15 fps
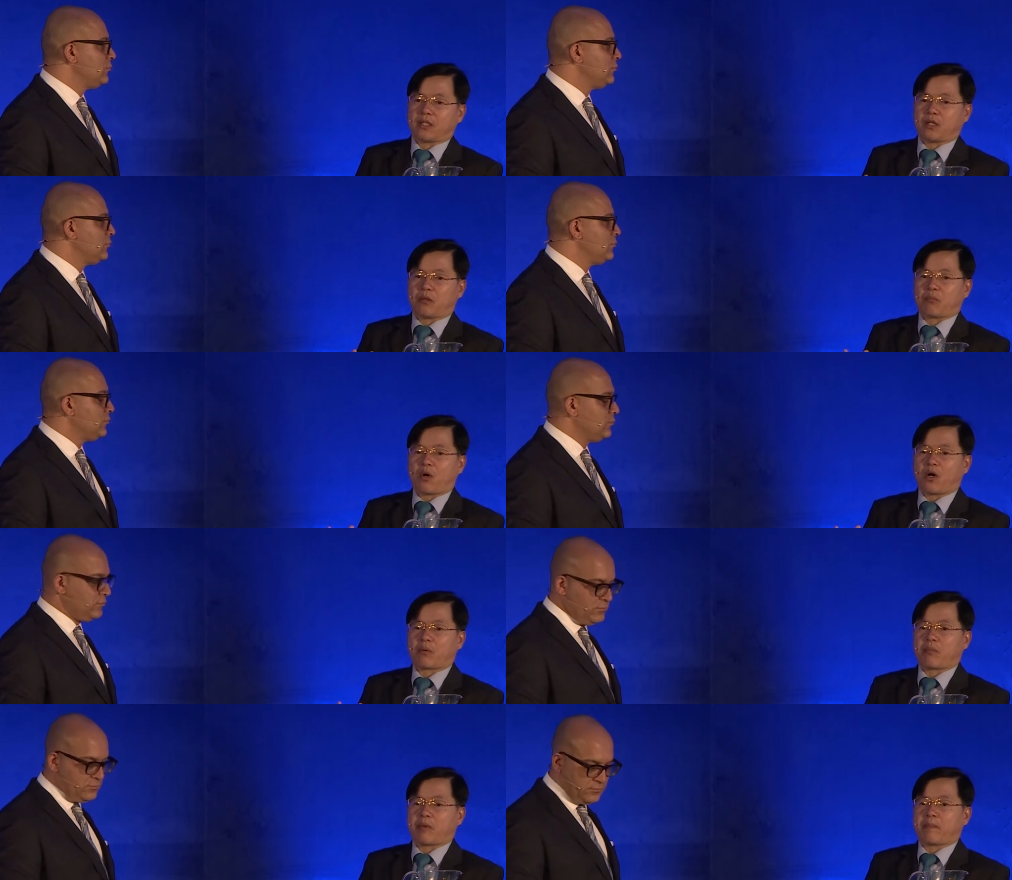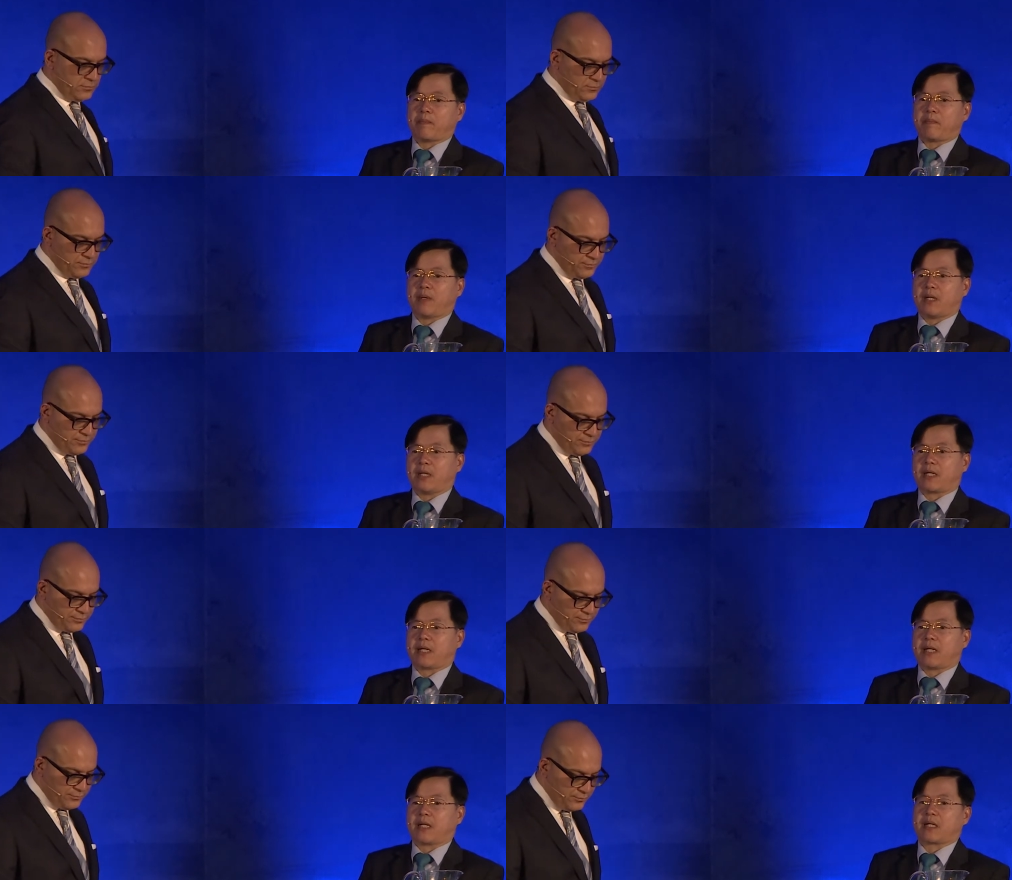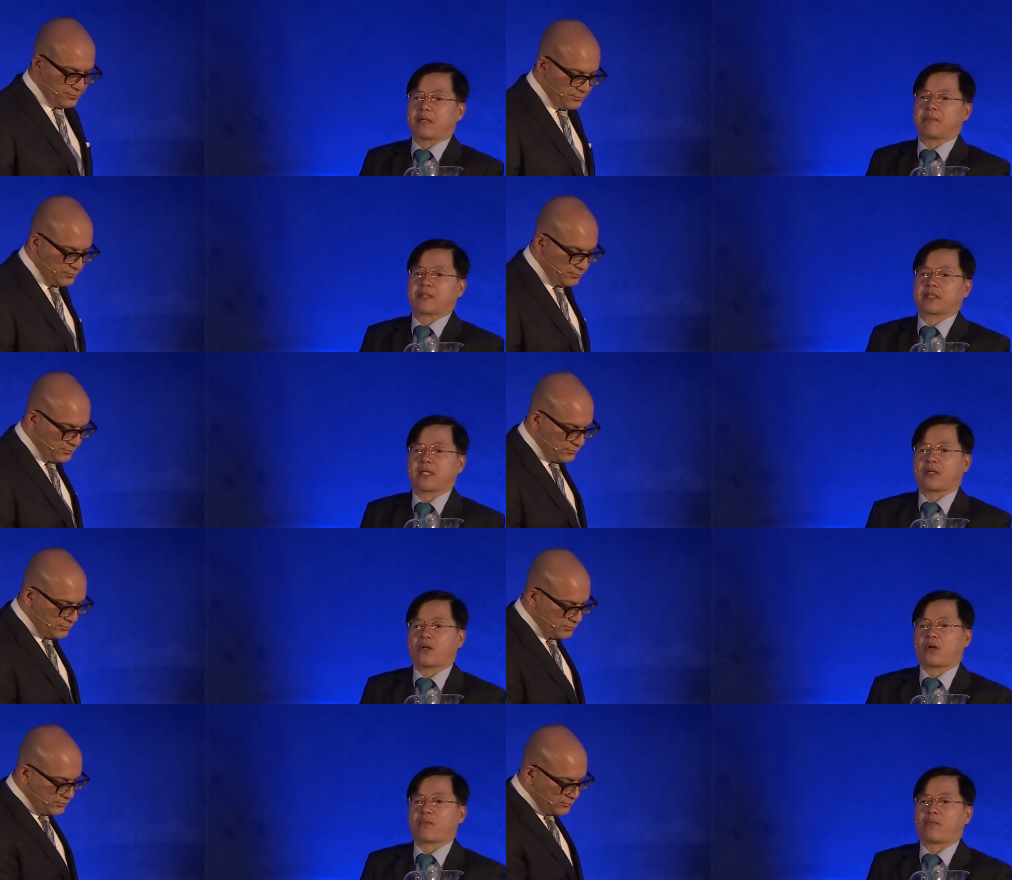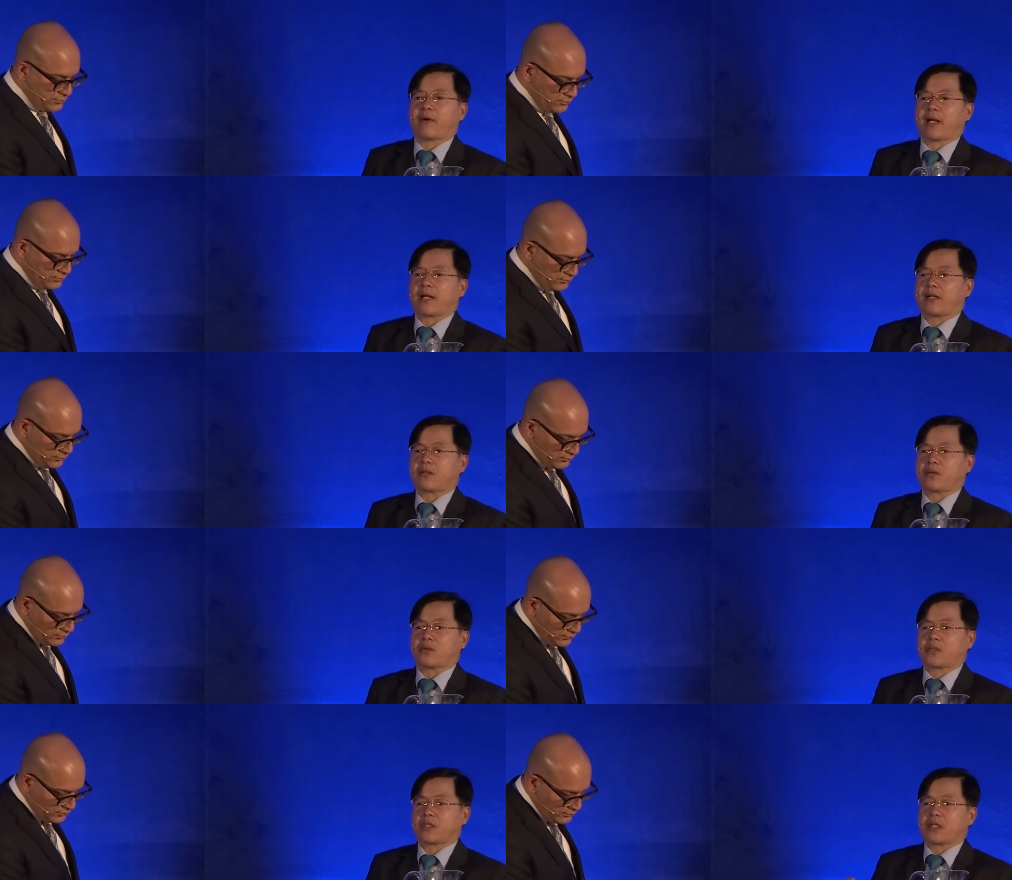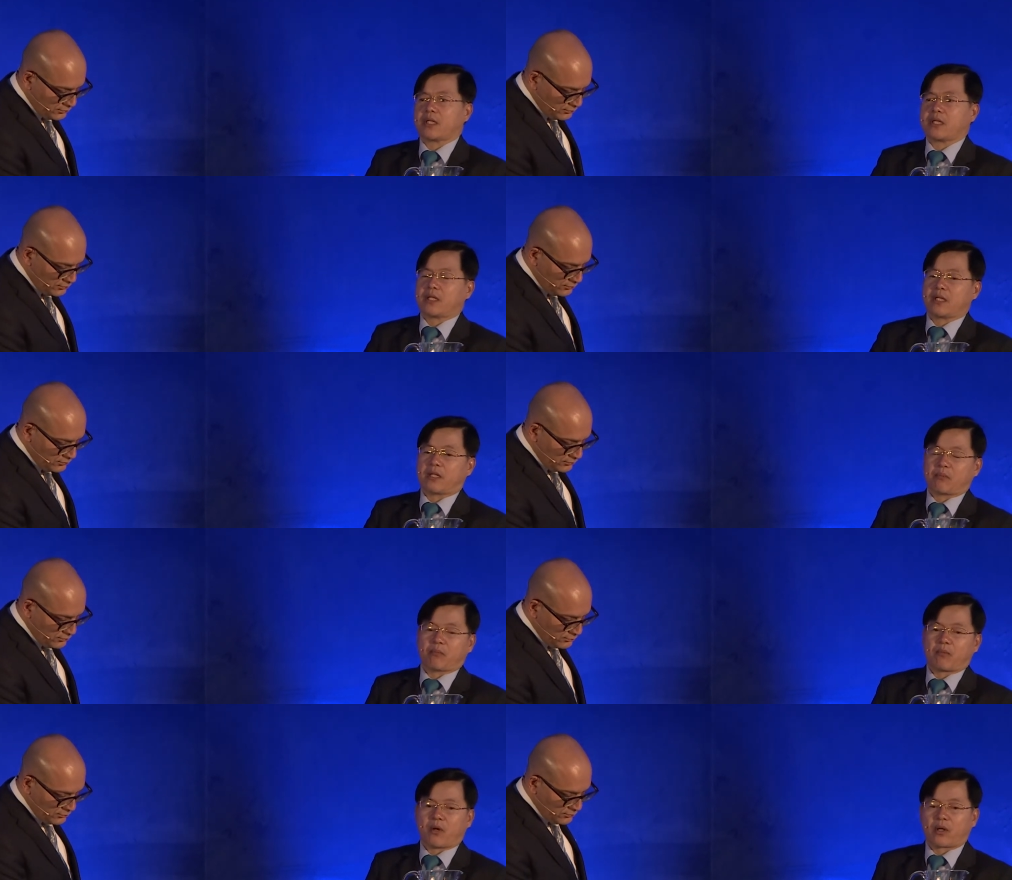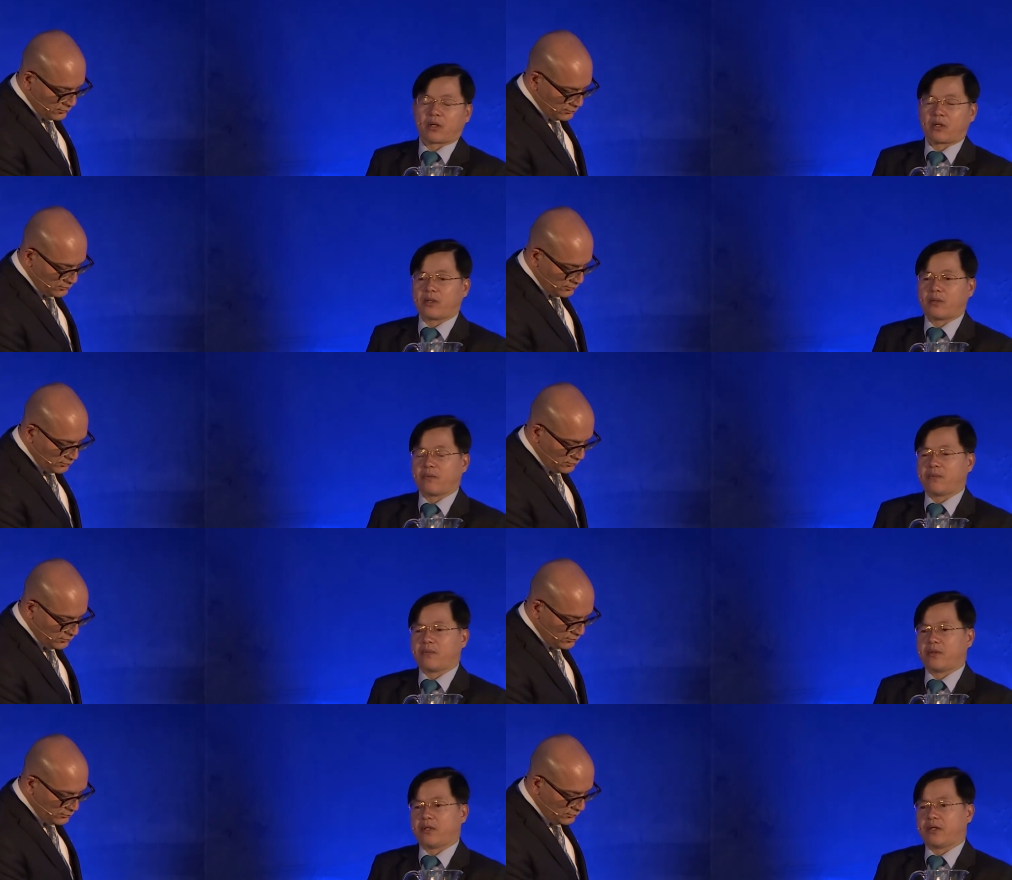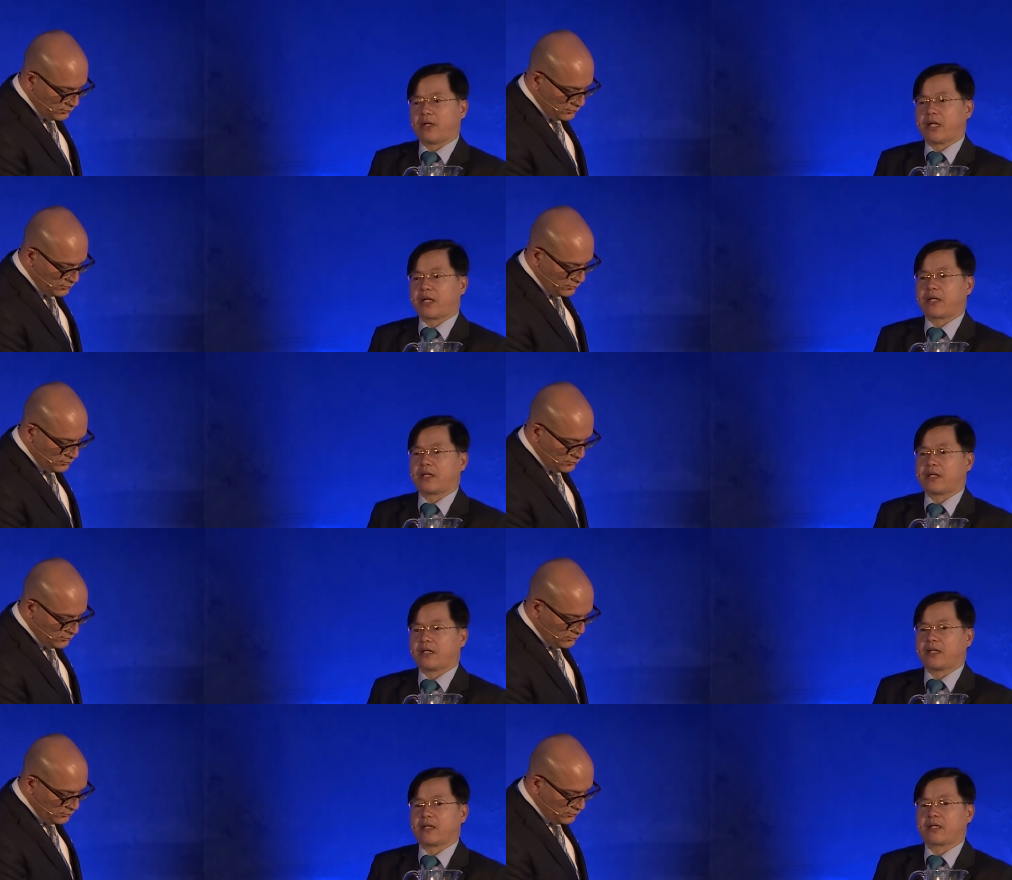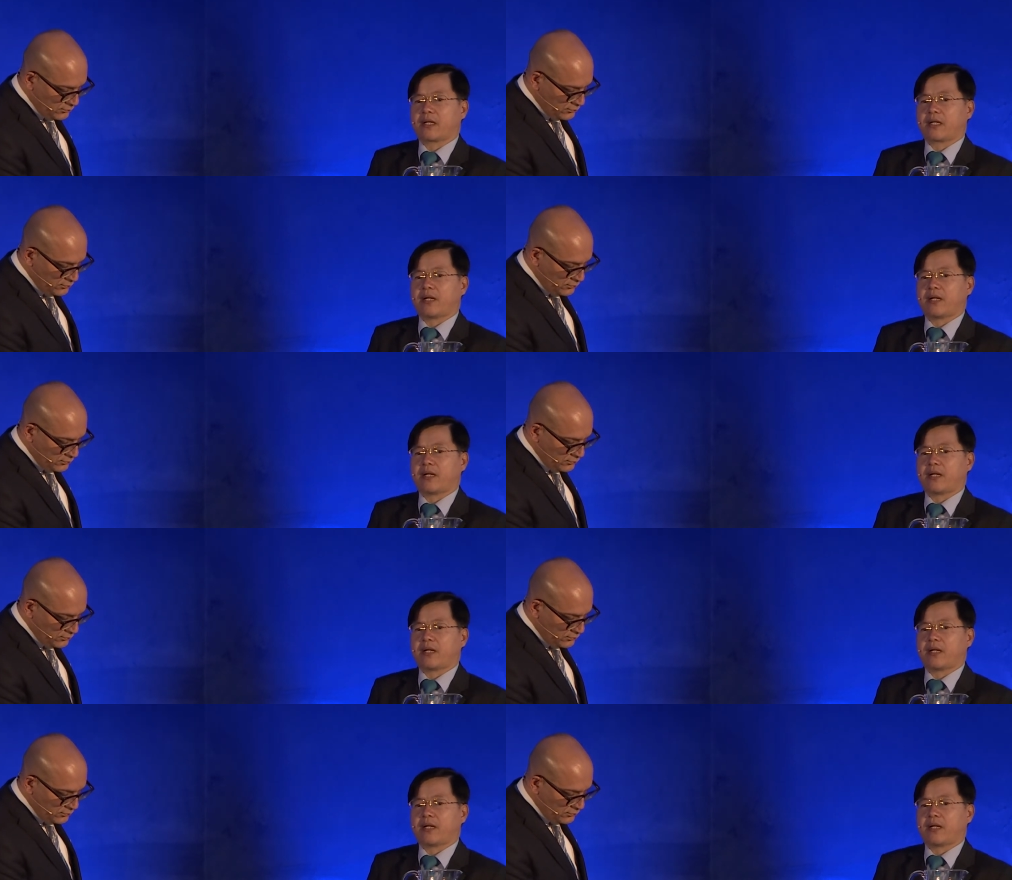Speaker 1: uh, board member that represent Norfund to sit in the board of HL, they